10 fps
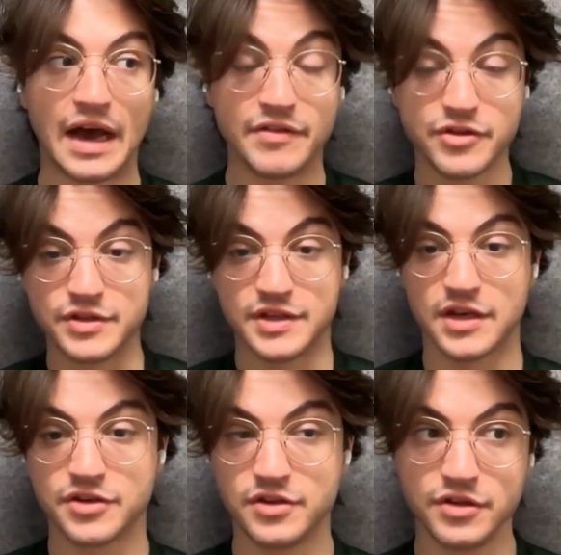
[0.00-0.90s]
Having
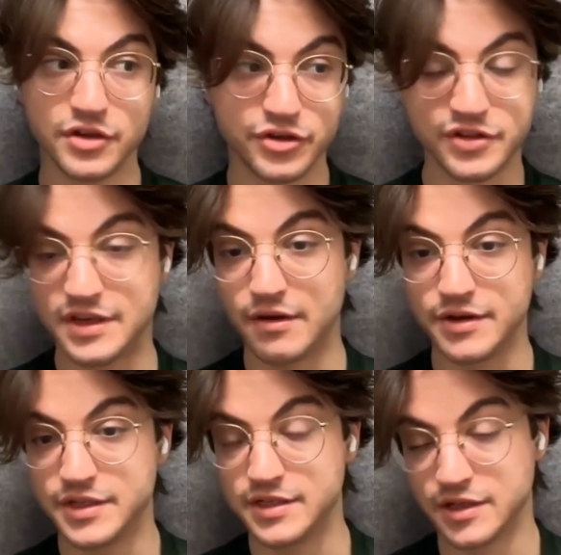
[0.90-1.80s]
transaction just
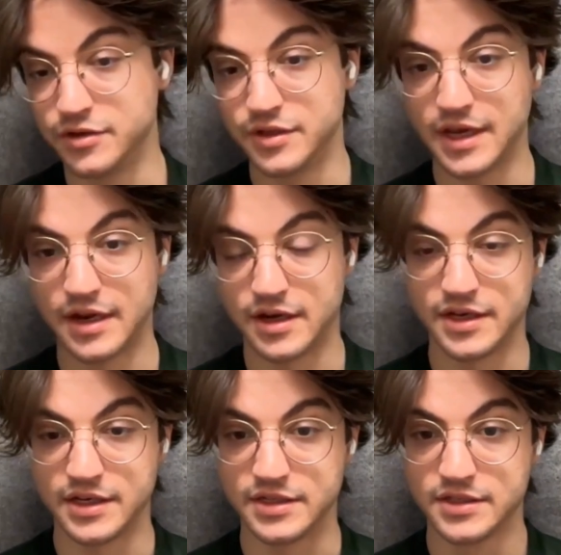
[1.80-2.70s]
guarantees that your
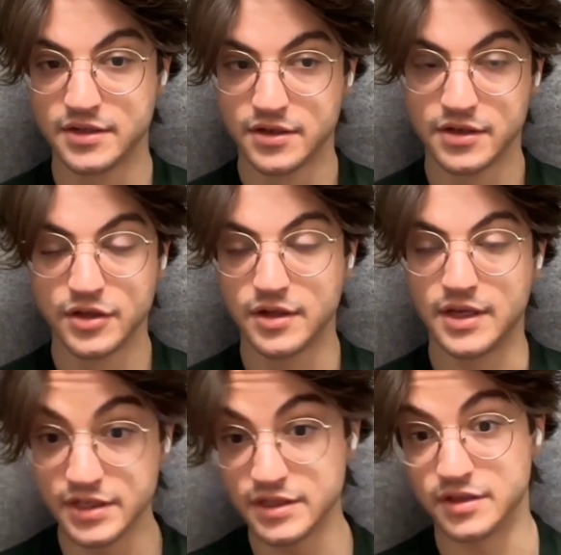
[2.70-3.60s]
data is
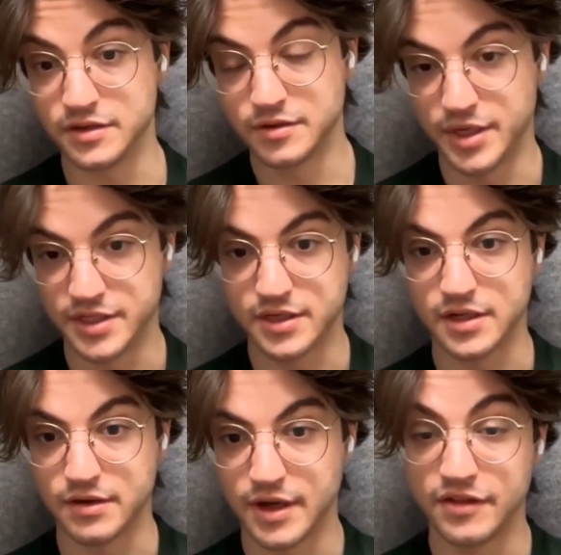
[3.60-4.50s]
consistent,
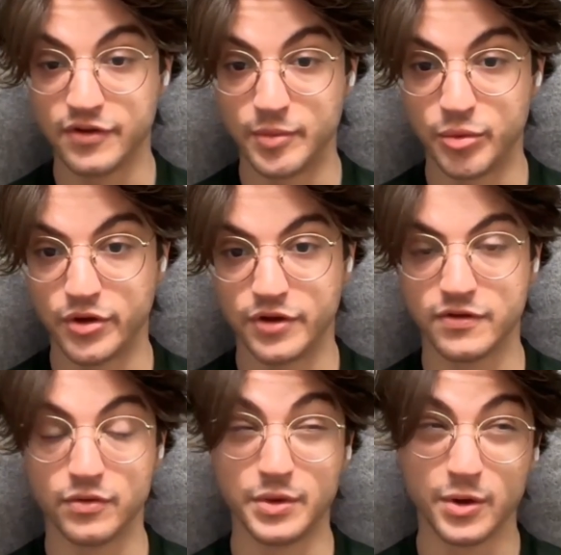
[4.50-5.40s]
basically, and that's very
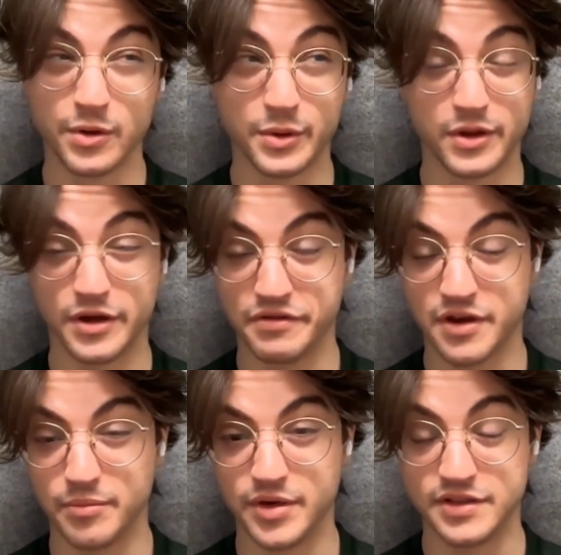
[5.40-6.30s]
important. So we work with a lot
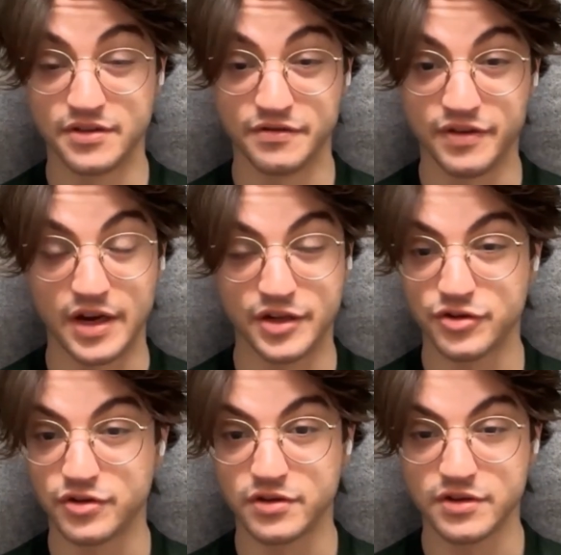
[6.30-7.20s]
of companies in the
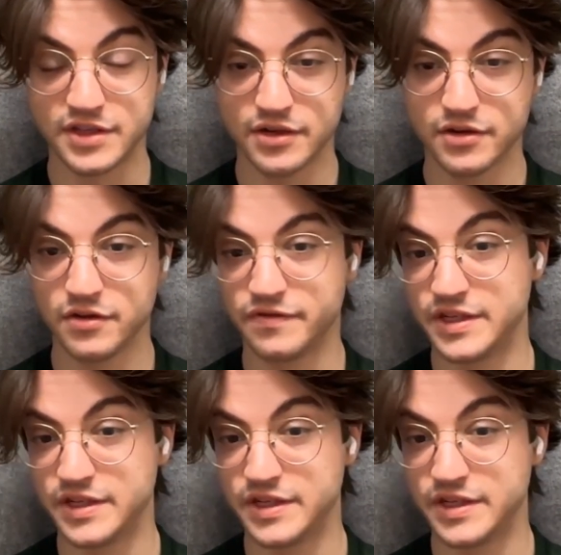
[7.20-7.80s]
financial sector,